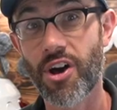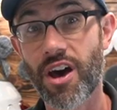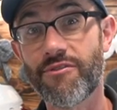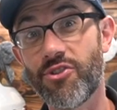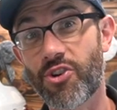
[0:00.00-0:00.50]

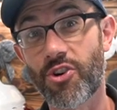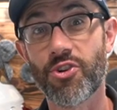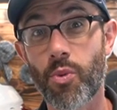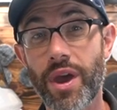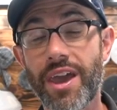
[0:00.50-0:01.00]
off and turned
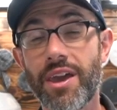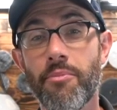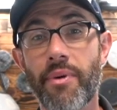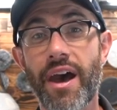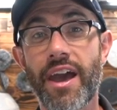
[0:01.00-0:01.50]
away
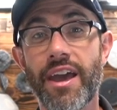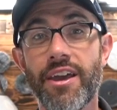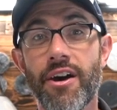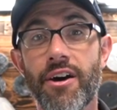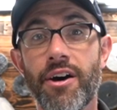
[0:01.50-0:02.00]

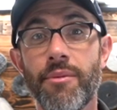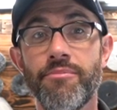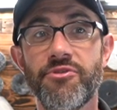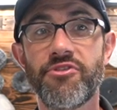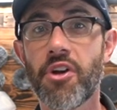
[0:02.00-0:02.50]
by
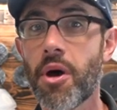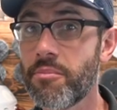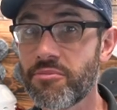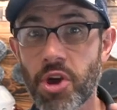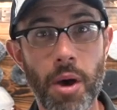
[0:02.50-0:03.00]

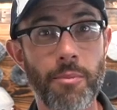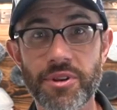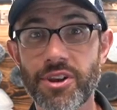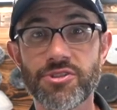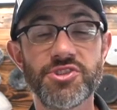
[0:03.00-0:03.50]
some
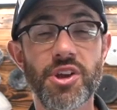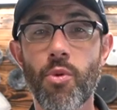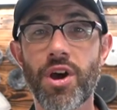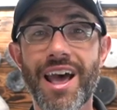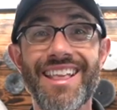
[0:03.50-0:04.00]
company or
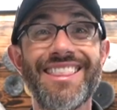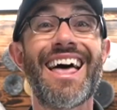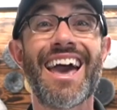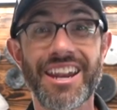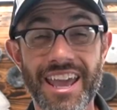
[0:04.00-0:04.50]
someone
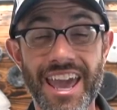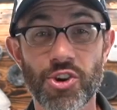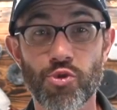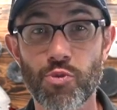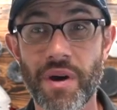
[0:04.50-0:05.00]
online had a
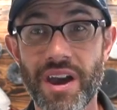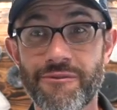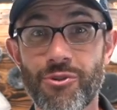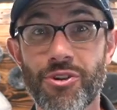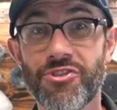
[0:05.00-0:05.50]
Groupon
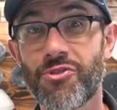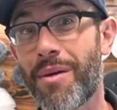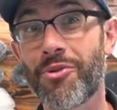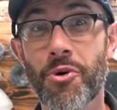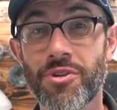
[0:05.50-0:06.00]
for a
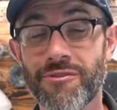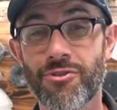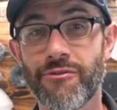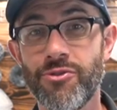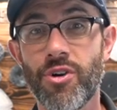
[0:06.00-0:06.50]
ceramic coating
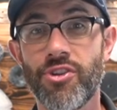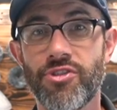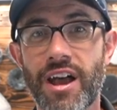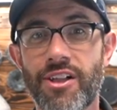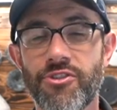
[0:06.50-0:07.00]
for a few
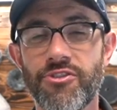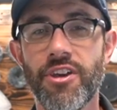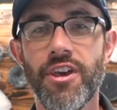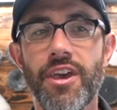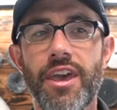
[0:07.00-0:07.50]
$100s.
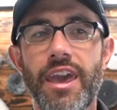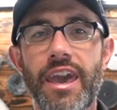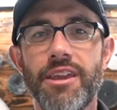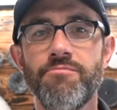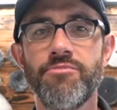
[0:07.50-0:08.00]

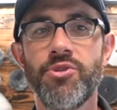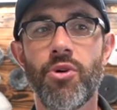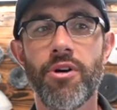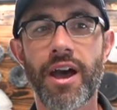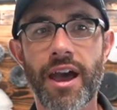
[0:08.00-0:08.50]
And you
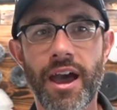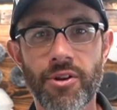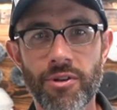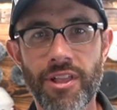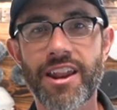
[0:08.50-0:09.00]
know, I
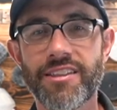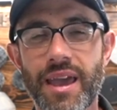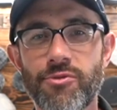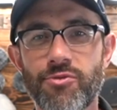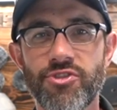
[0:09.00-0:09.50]
know a lot of
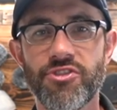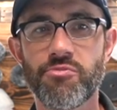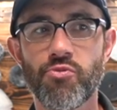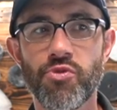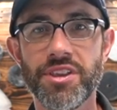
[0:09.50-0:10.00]
times we
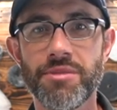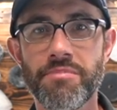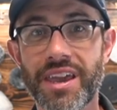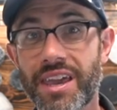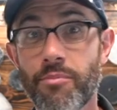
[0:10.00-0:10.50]
just really
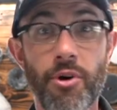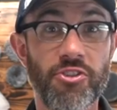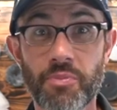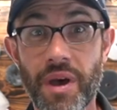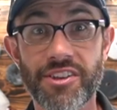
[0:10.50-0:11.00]
make
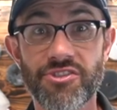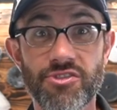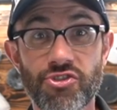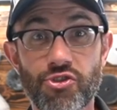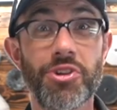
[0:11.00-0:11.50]
impulse buys
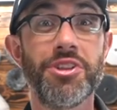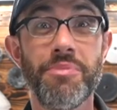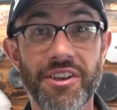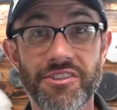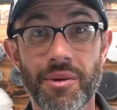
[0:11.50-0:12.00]
strictly
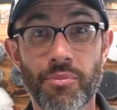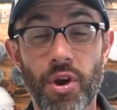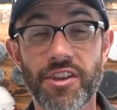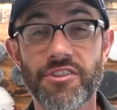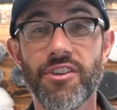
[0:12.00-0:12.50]
based on
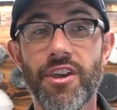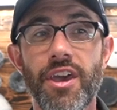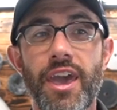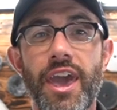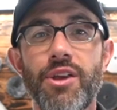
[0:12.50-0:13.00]
price,
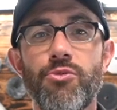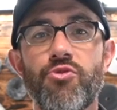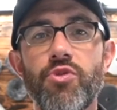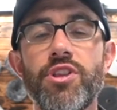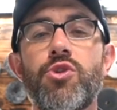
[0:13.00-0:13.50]
and it was
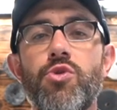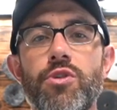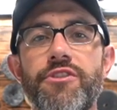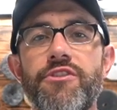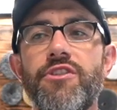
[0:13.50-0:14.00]
really
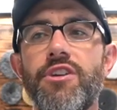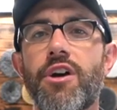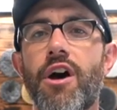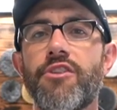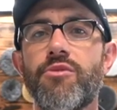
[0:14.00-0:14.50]
cool to see a
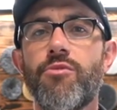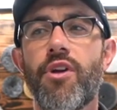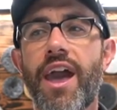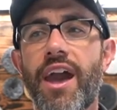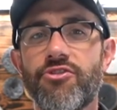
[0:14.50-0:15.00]
customer
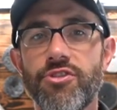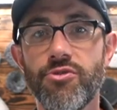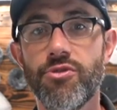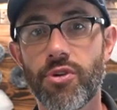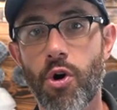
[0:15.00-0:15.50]
actually
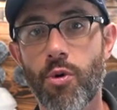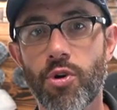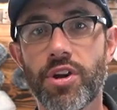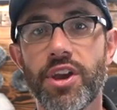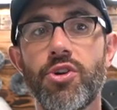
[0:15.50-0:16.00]
do their
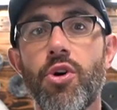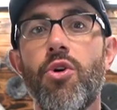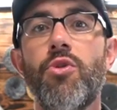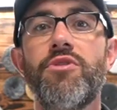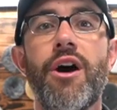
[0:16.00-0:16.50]
homework and
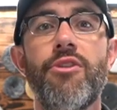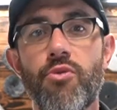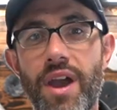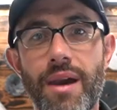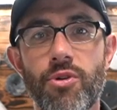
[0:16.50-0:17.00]
go down the
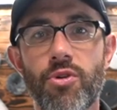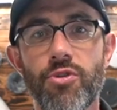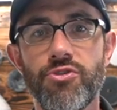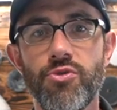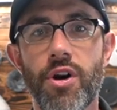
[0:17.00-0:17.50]
rabbit hole
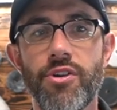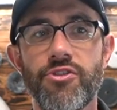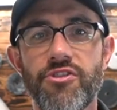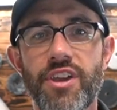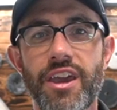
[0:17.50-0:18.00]
to
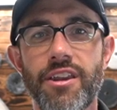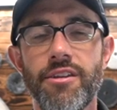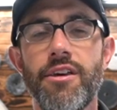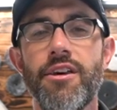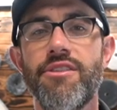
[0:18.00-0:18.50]
understand
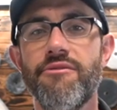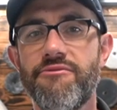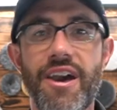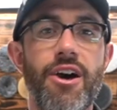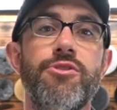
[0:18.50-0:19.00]
the
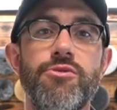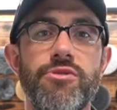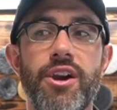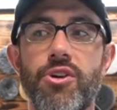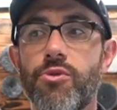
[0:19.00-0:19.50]
value
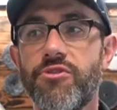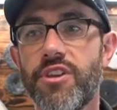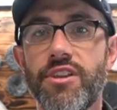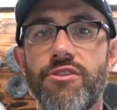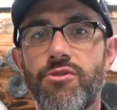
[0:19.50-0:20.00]
that goes
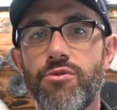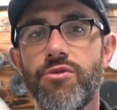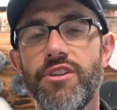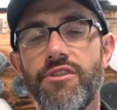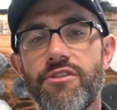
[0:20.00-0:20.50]
into
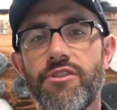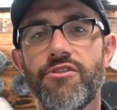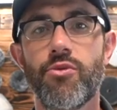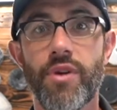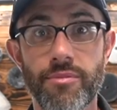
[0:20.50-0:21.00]
these
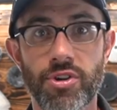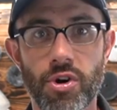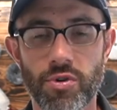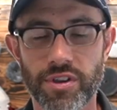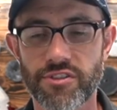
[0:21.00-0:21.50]
ceramic
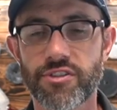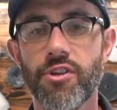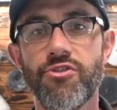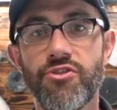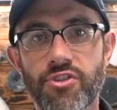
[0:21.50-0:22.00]
coatings.
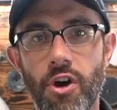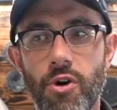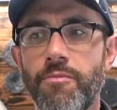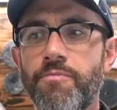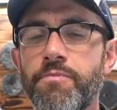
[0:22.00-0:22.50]

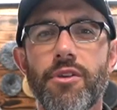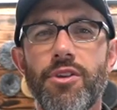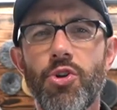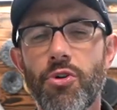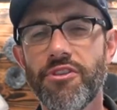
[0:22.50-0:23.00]
So,
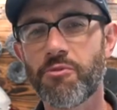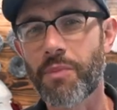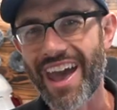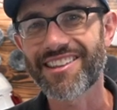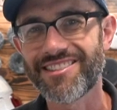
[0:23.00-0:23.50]
you know, this
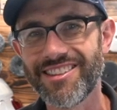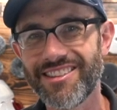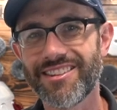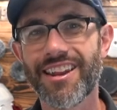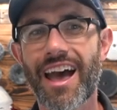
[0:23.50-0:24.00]
past
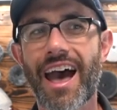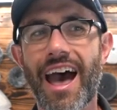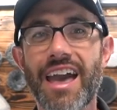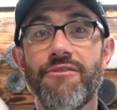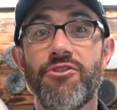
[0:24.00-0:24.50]
season
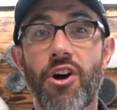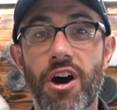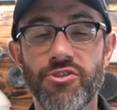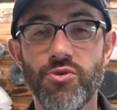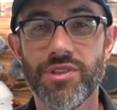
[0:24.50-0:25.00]
I have
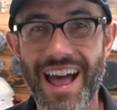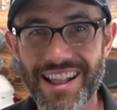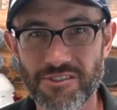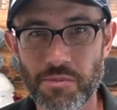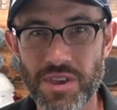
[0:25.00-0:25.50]
talked to
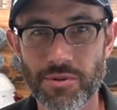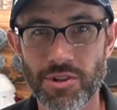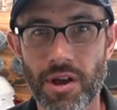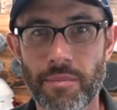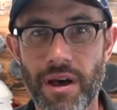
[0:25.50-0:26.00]
lots of
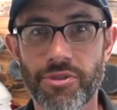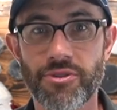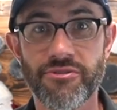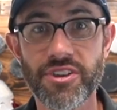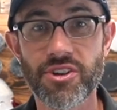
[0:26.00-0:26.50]
people about their
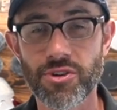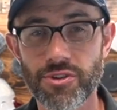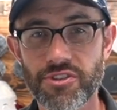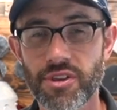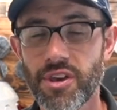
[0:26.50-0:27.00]

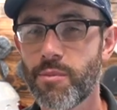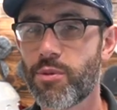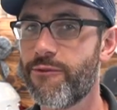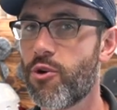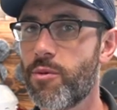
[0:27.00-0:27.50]
vehicles,
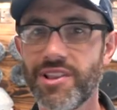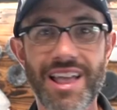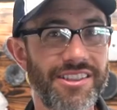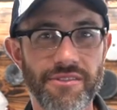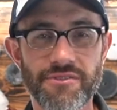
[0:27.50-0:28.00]
performed
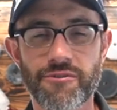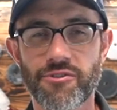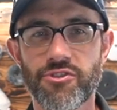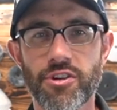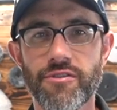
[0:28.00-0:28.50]
lots of
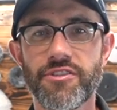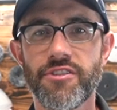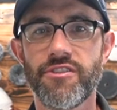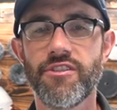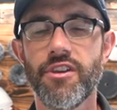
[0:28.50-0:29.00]
different
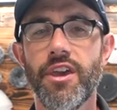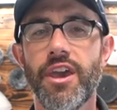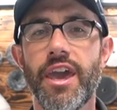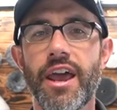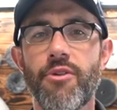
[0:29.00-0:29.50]
services,
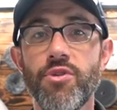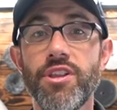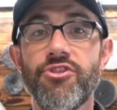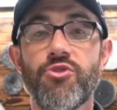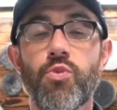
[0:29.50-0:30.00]
and I
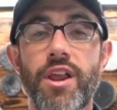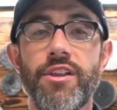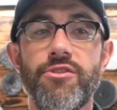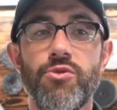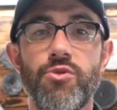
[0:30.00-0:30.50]
really just wanted
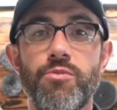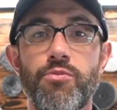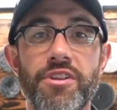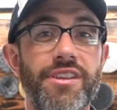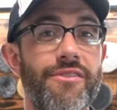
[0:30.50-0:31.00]
to
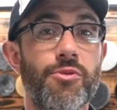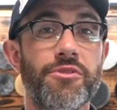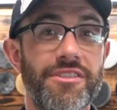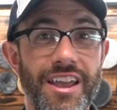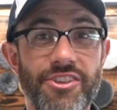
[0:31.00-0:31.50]
bring to
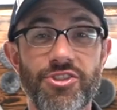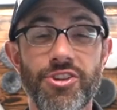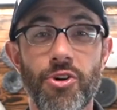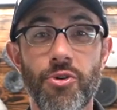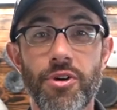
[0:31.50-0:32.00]
everyone's attention, you
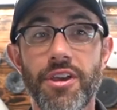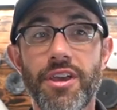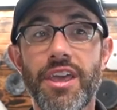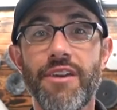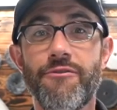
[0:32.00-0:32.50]
know,
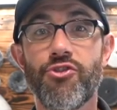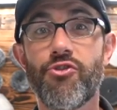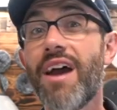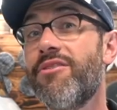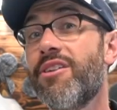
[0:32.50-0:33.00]
if you're
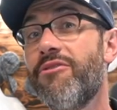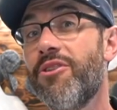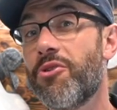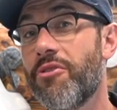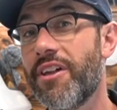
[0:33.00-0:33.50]
driving a
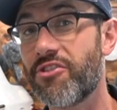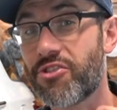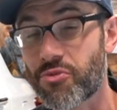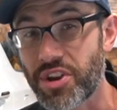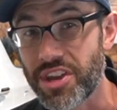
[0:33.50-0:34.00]
vehicle that's
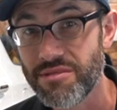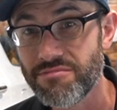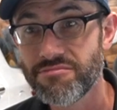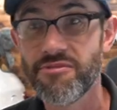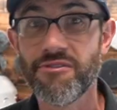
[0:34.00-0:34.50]
3,
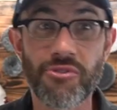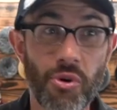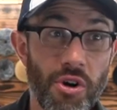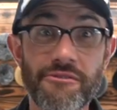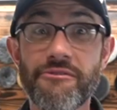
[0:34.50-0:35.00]

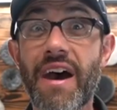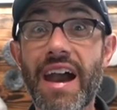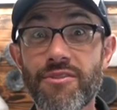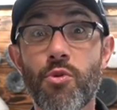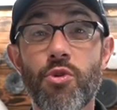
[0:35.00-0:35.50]
4,
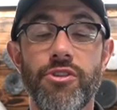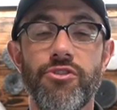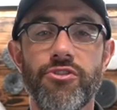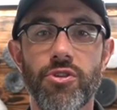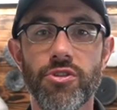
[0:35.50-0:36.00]
5 or more
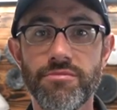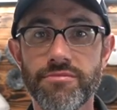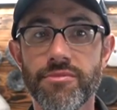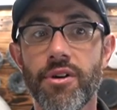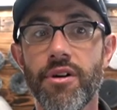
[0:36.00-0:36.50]
years old,
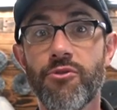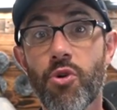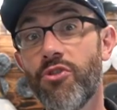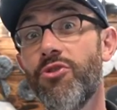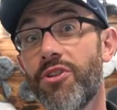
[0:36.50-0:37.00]
of
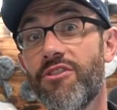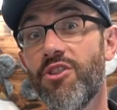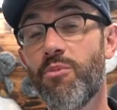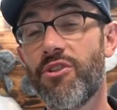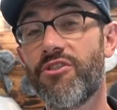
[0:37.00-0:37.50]
course you can still put a